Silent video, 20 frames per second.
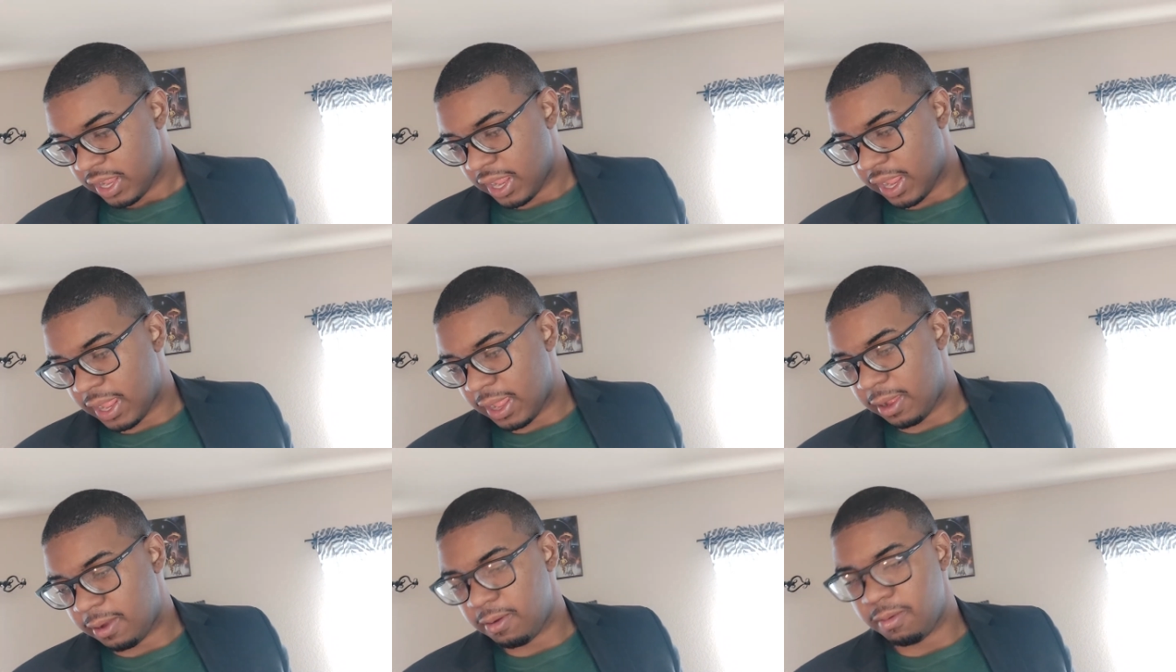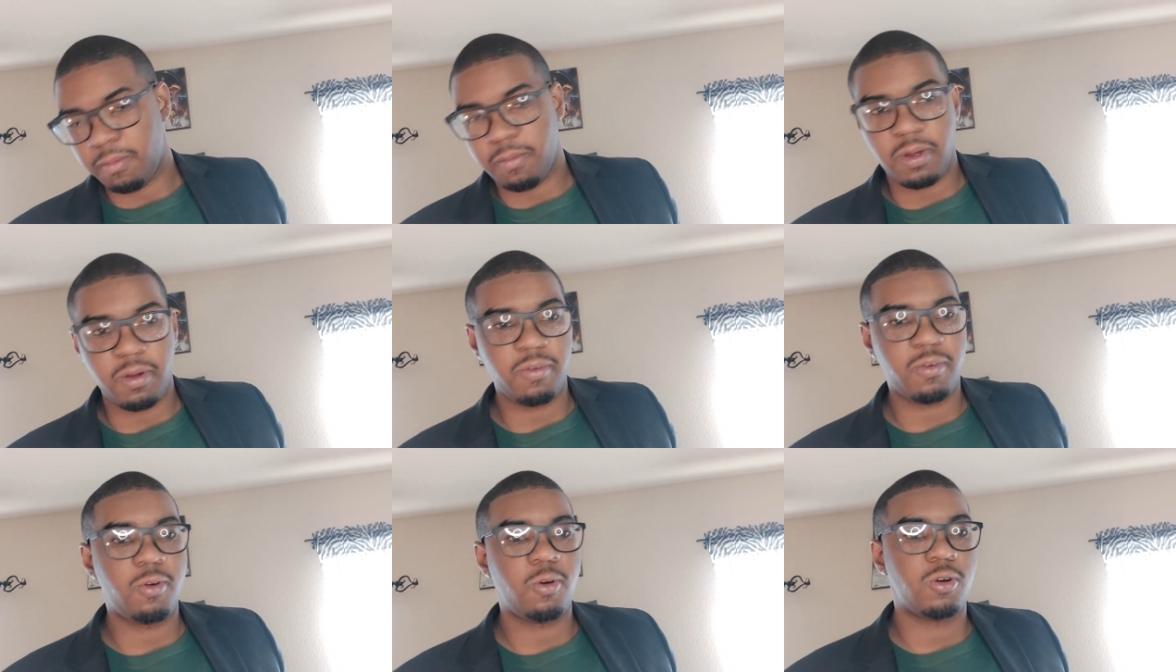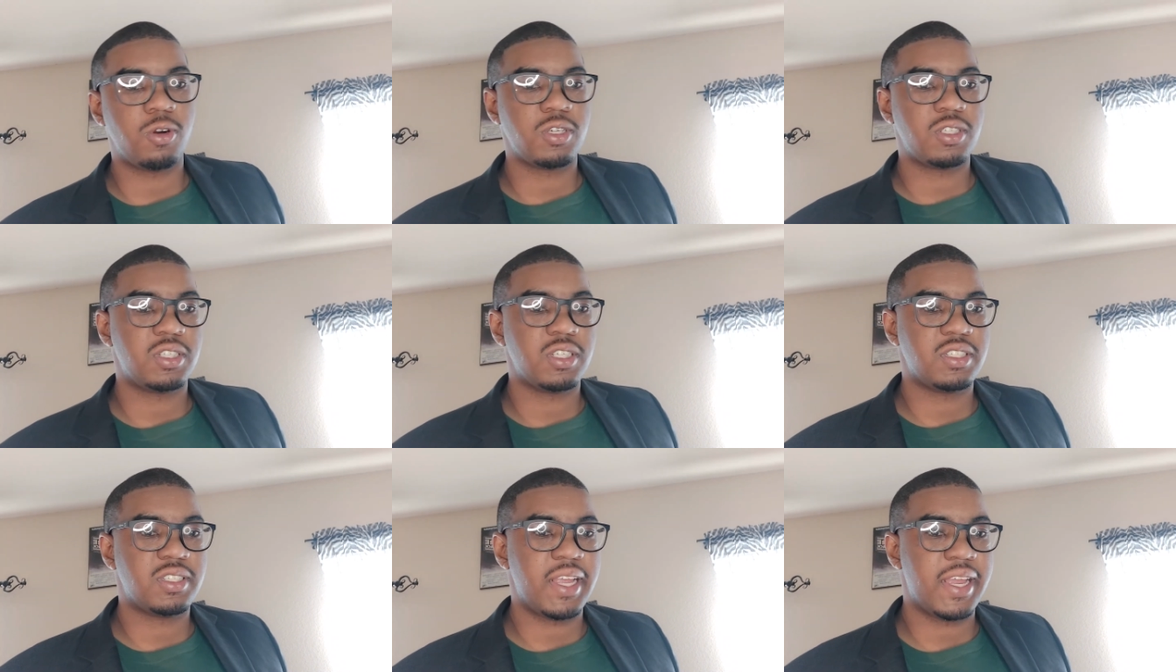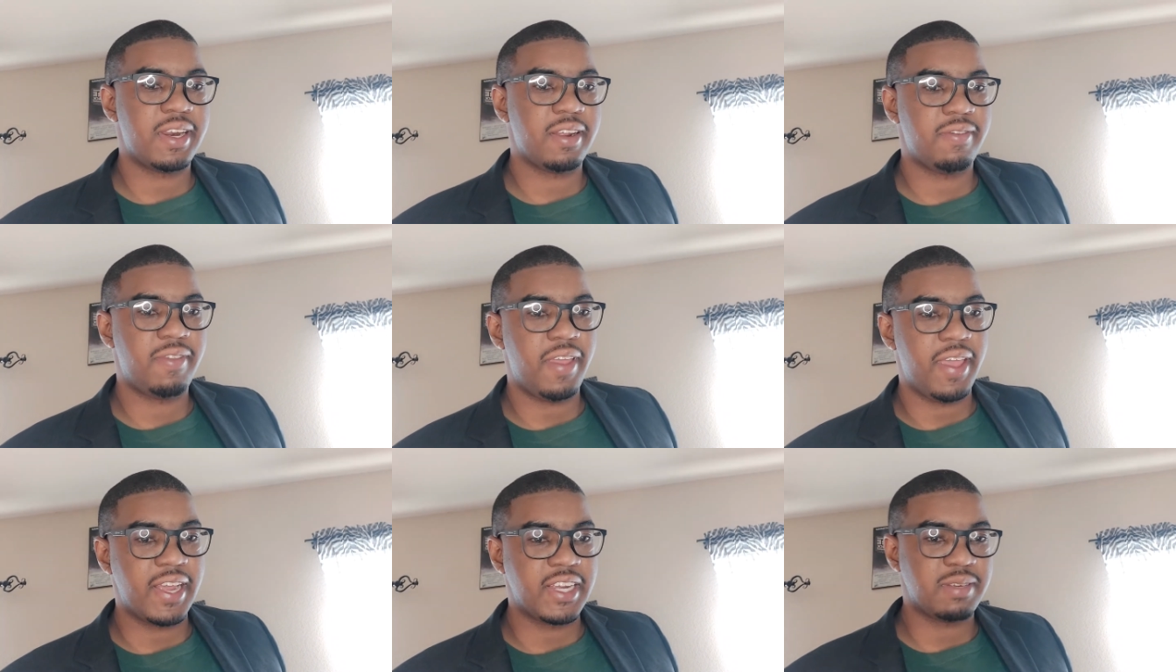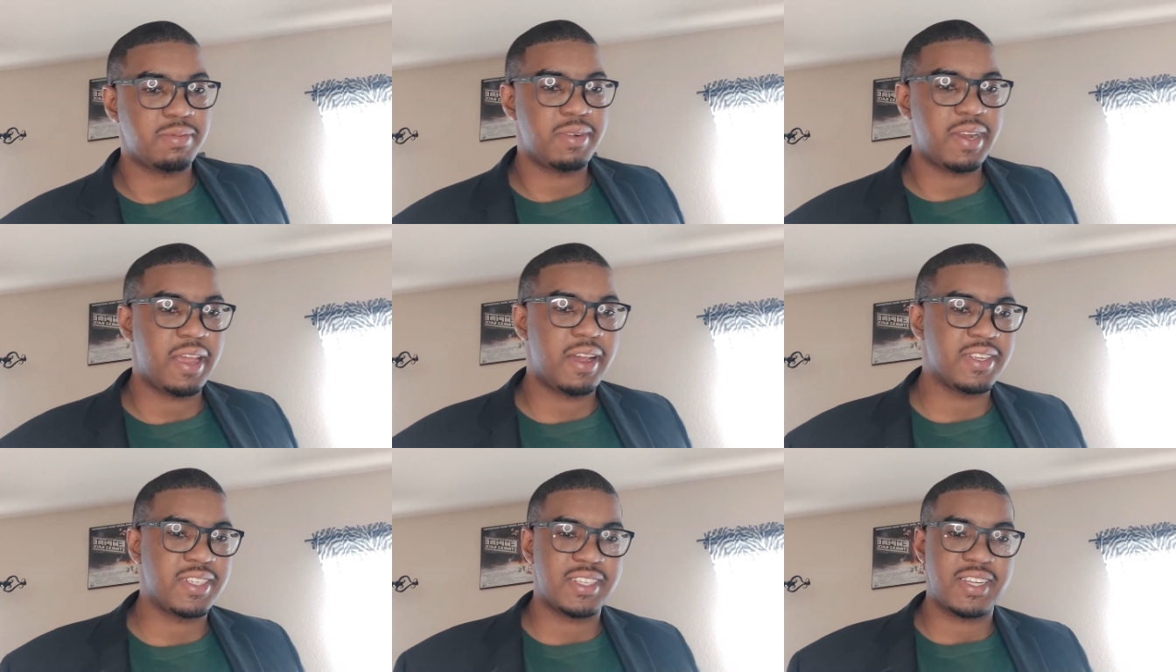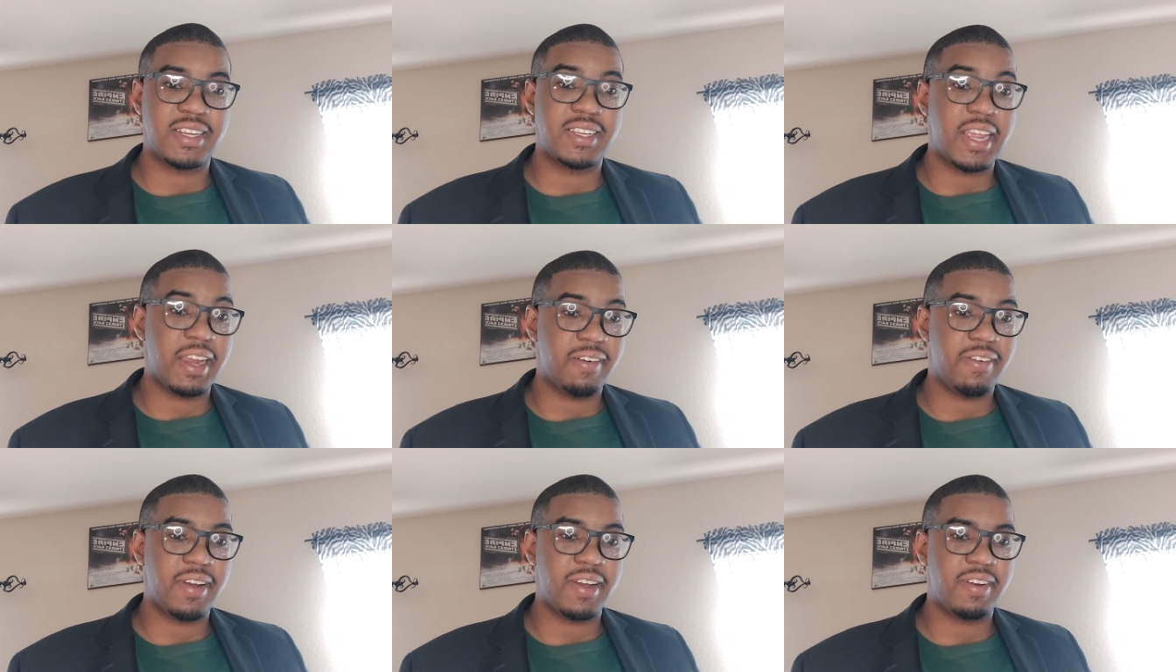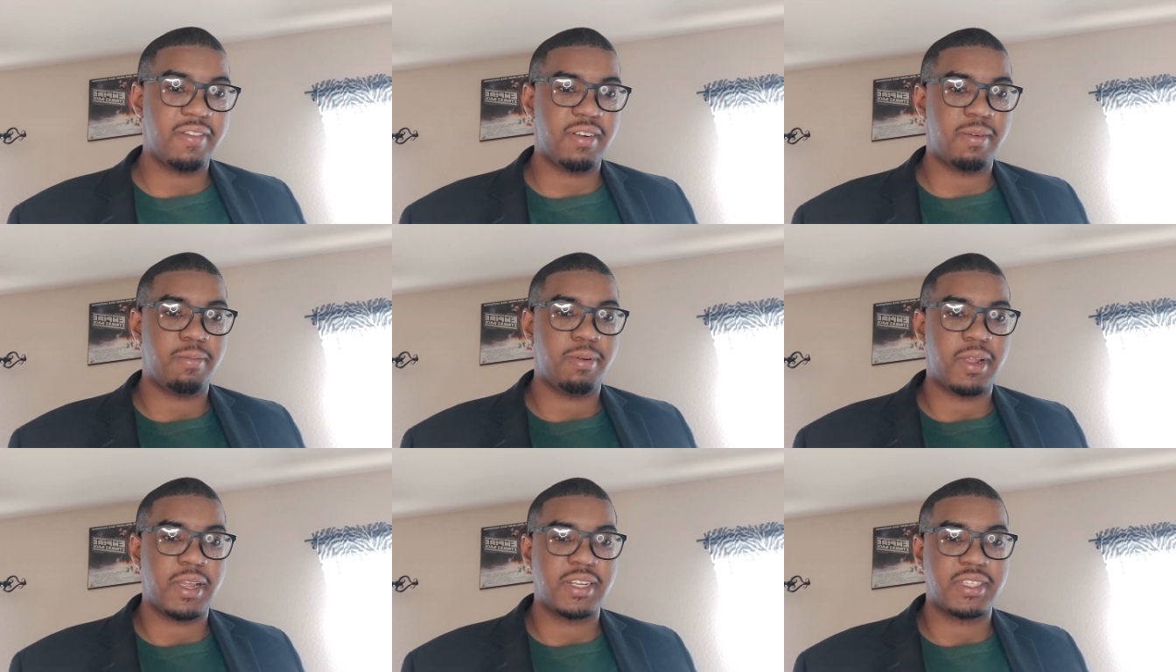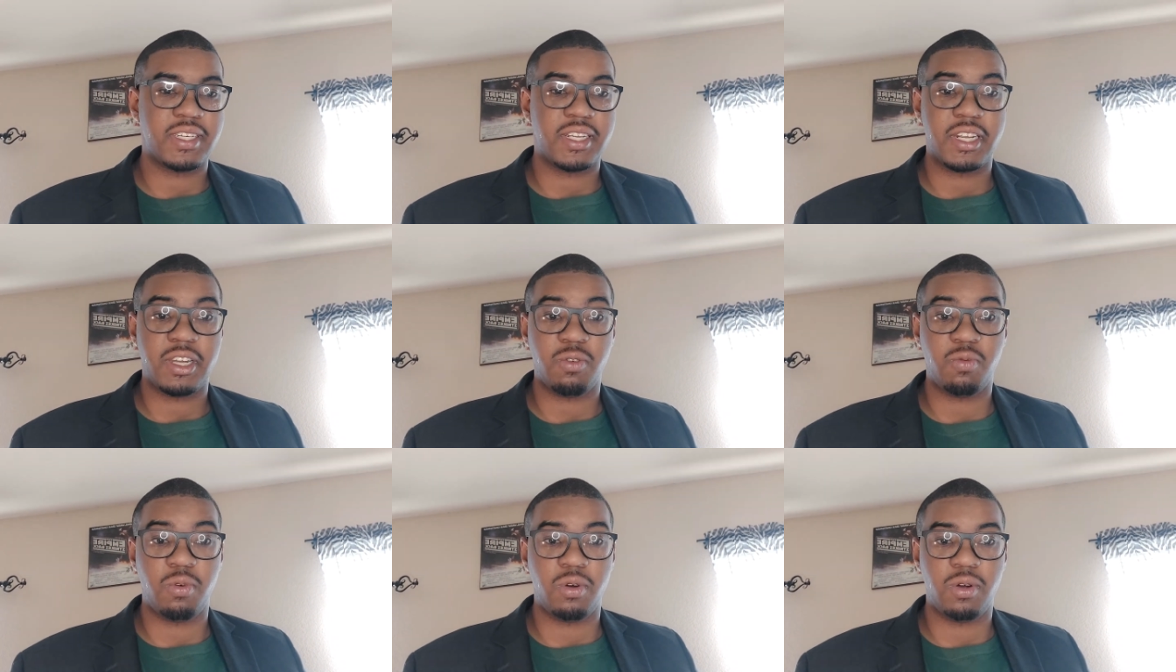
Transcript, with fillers: Um, but of course, the state of the X-Men now is in a definitely different place than it